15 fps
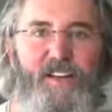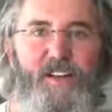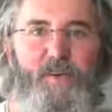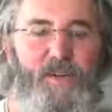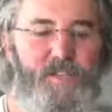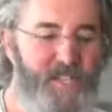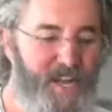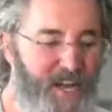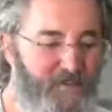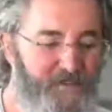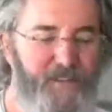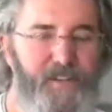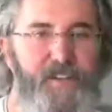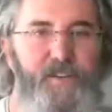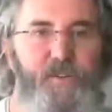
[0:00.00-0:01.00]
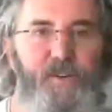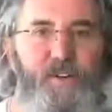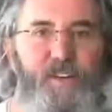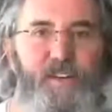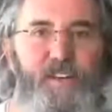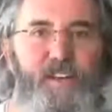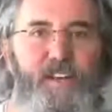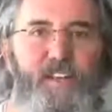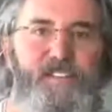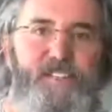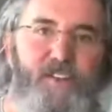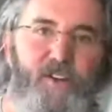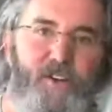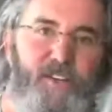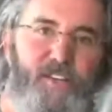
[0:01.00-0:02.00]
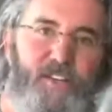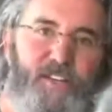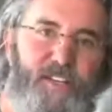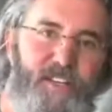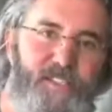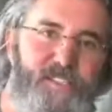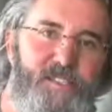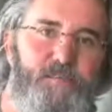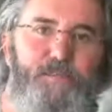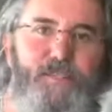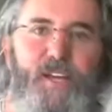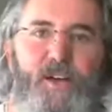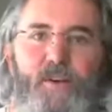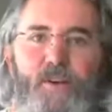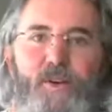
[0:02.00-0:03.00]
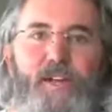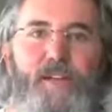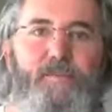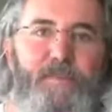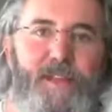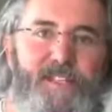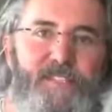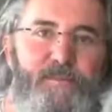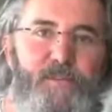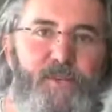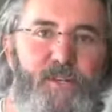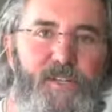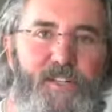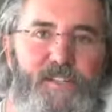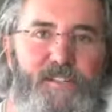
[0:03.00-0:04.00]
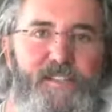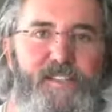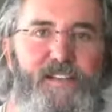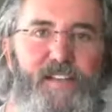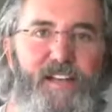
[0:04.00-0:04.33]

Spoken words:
What you have to do is go get some dough and make some cookies.